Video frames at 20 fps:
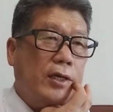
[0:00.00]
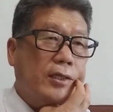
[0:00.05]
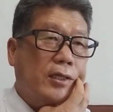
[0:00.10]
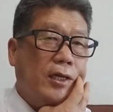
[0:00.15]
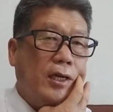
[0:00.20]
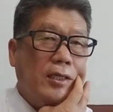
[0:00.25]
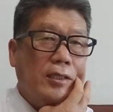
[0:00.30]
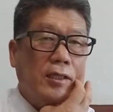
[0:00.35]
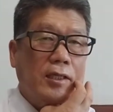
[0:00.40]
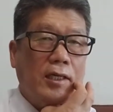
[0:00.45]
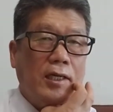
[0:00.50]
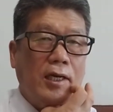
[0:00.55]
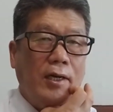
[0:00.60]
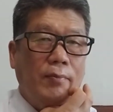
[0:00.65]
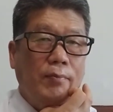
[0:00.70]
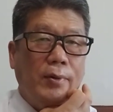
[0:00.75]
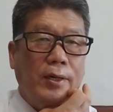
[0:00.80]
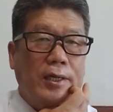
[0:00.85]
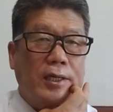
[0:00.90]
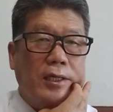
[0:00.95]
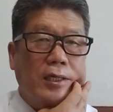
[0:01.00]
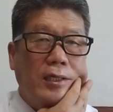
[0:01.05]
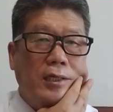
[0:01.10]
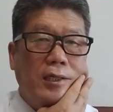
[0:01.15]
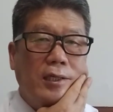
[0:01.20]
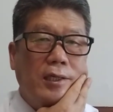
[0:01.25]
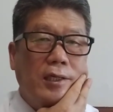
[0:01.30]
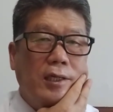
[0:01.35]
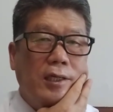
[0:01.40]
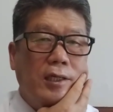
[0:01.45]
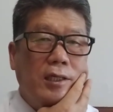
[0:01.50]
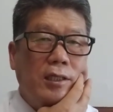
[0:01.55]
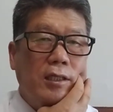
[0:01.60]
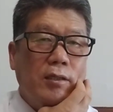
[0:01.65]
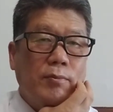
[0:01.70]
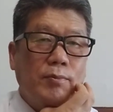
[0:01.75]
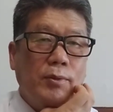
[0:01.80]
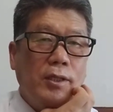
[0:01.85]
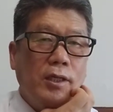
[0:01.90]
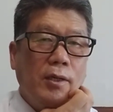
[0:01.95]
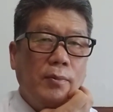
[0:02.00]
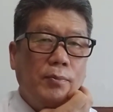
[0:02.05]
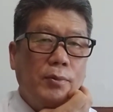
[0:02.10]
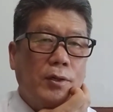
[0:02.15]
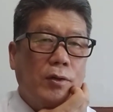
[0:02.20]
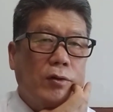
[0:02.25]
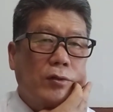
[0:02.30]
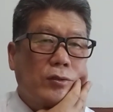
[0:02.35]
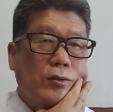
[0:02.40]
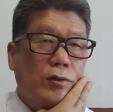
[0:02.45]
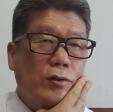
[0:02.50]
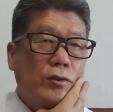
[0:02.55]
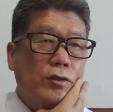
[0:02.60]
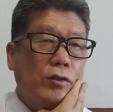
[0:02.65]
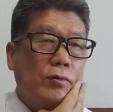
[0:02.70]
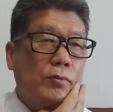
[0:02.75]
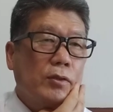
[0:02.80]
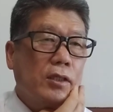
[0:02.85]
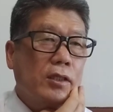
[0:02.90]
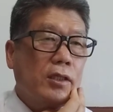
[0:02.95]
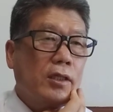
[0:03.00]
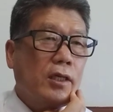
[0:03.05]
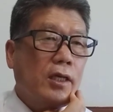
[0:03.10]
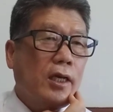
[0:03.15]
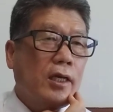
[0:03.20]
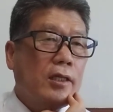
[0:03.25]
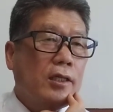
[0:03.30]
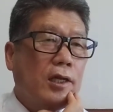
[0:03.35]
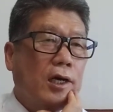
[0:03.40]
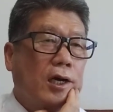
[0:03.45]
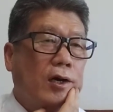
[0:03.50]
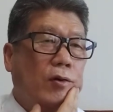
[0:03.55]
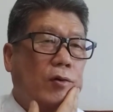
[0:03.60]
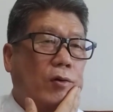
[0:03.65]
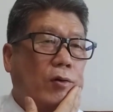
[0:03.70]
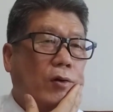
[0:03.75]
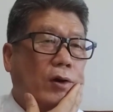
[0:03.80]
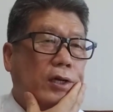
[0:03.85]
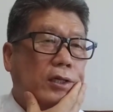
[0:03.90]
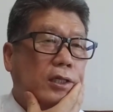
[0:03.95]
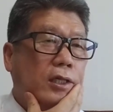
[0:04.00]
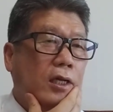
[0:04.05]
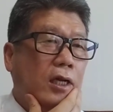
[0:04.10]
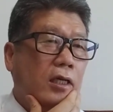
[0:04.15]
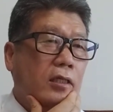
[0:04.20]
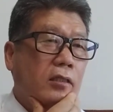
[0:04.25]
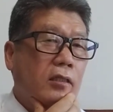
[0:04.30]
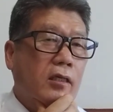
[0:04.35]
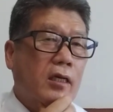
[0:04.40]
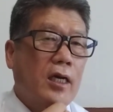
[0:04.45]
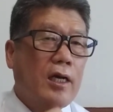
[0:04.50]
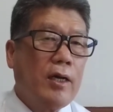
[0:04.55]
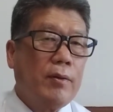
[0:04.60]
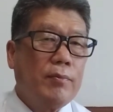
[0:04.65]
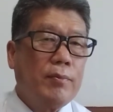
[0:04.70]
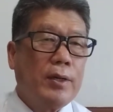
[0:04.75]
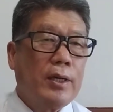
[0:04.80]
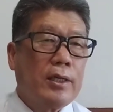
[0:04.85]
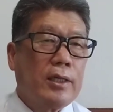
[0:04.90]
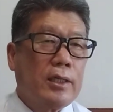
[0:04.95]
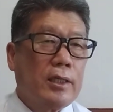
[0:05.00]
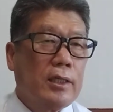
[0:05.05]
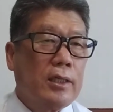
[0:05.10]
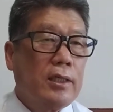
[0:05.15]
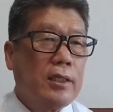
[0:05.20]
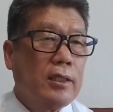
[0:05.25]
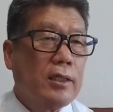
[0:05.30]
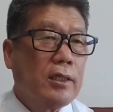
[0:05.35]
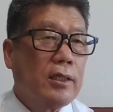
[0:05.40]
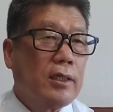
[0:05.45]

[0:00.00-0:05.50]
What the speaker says: Trust company is a PF consortium syndicator or trust company.